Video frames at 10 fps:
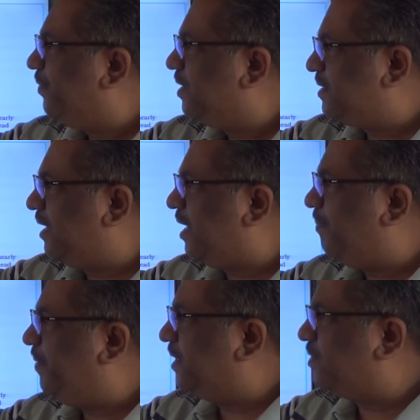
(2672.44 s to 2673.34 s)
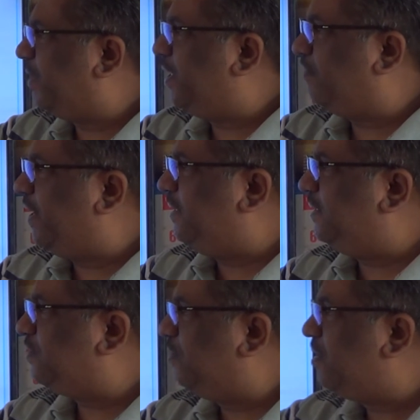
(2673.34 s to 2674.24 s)
sun appears white. Why it
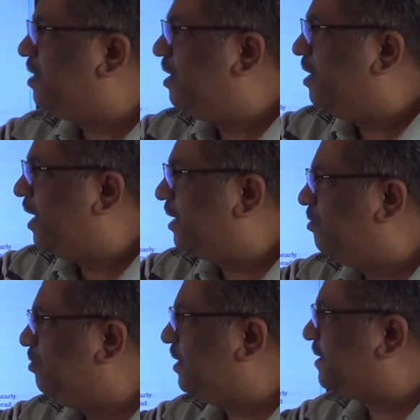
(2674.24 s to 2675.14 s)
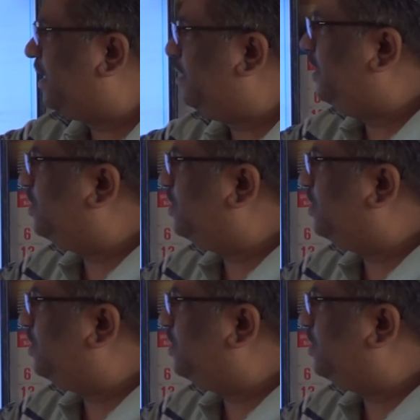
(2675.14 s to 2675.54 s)
is so? At noon, the sun is